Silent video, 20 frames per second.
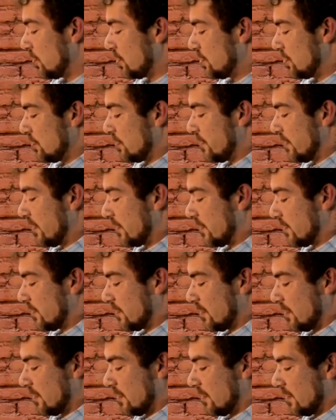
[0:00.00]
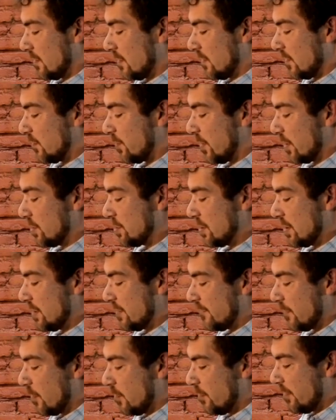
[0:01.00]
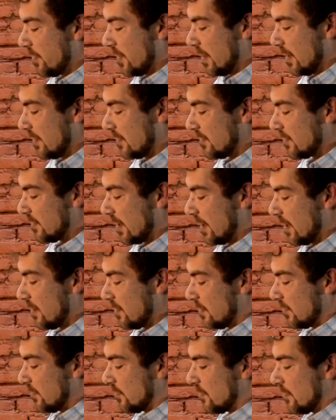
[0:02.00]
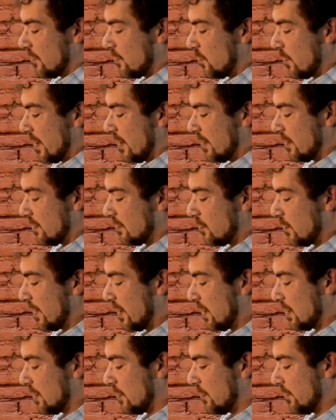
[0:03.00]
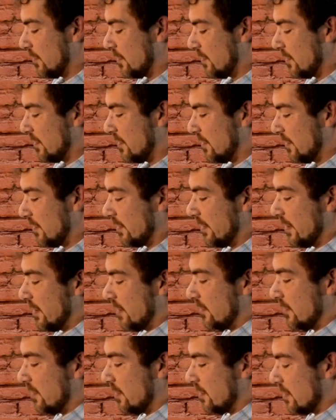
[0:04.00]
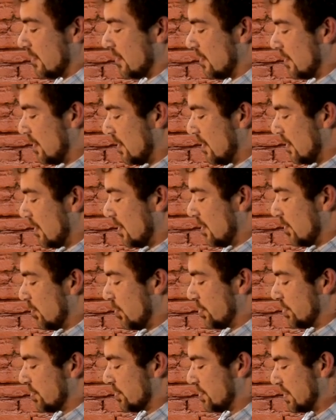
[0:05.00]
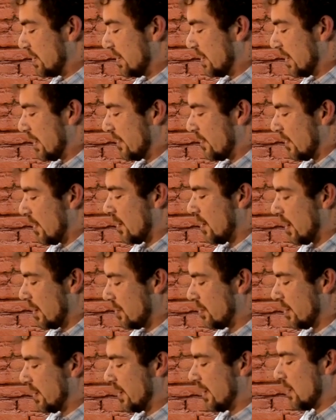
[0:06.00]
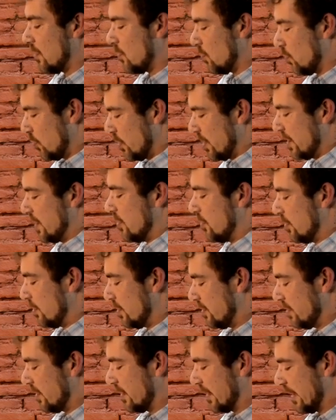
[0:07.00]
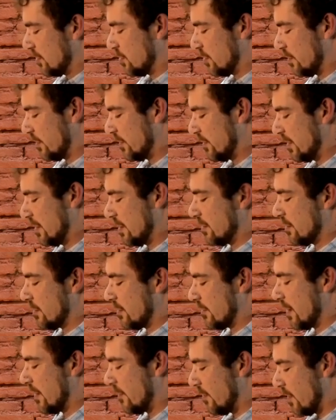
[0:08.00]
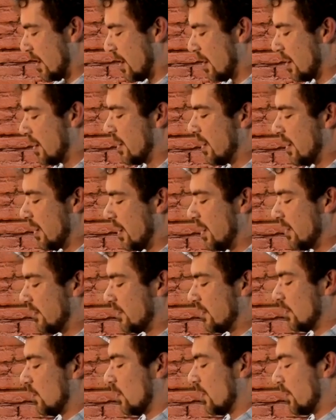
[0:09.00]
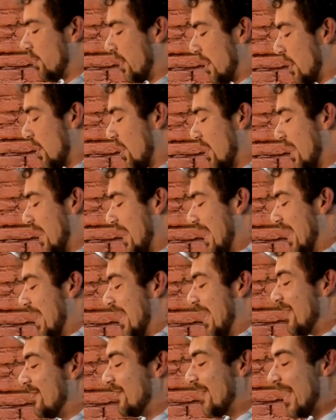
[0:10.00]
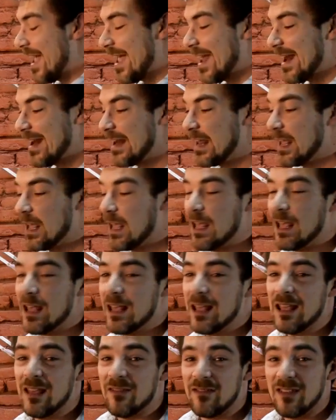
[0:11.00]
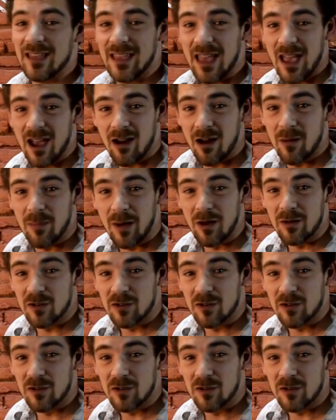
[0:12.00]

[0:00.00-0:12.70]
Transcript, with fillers: you would do this spongy foam thing instead so that when it when it closes this lid is going to push your seal on there and you're going to get a really good electrical seal around there and it's going to work better and then if you care